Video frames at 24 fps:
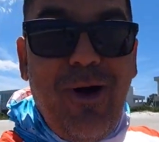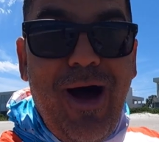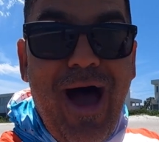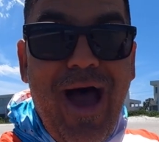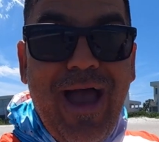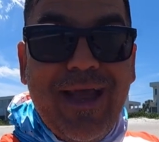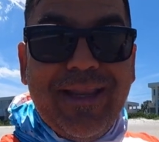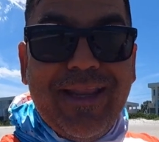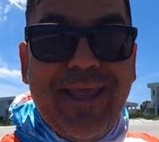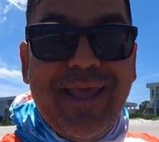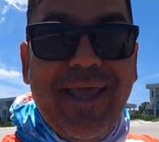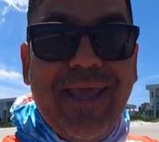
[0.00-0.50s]

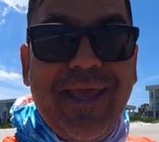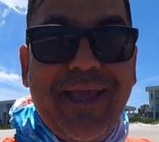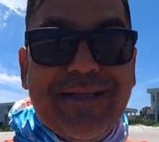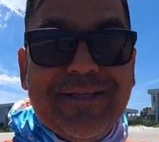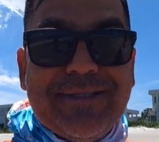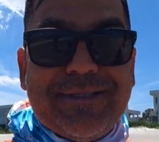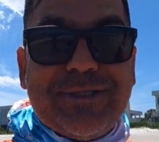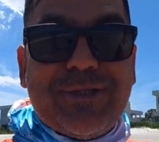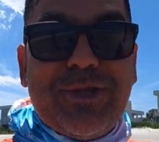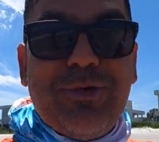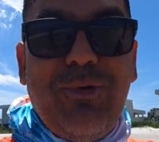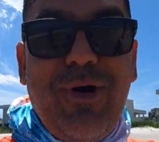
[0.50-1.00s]

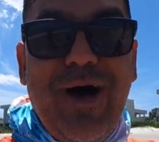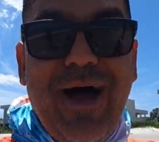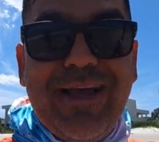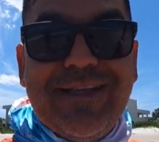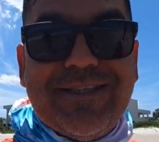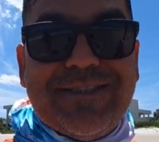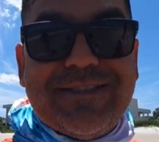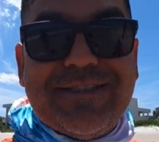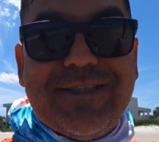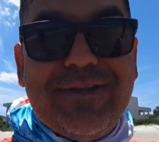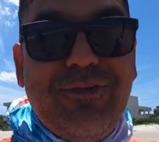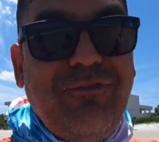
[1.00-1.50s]
Whitings,
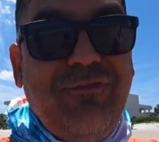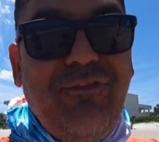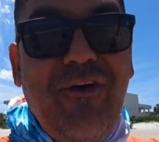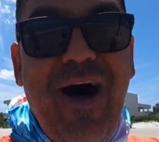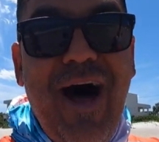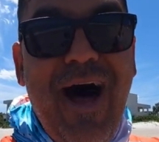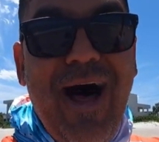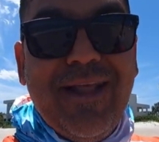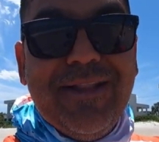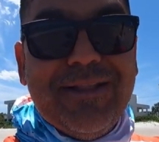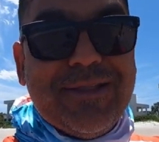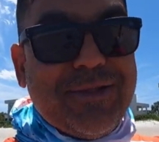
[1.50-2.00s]
twice the
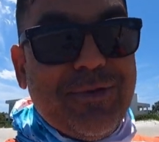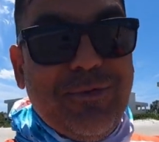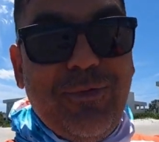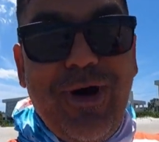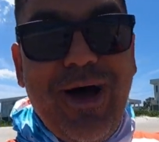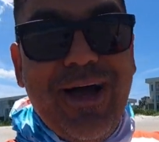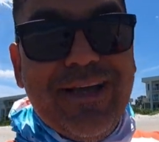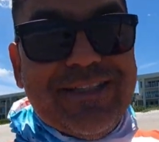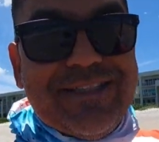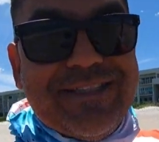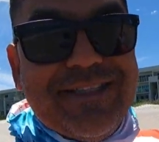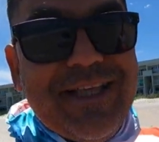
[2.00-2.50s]
fun,
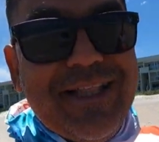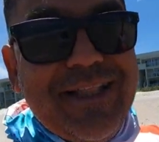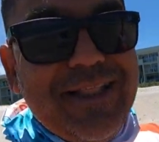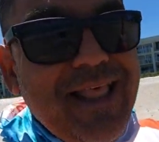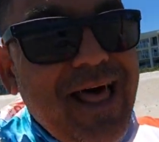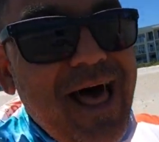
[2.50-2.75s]
twice the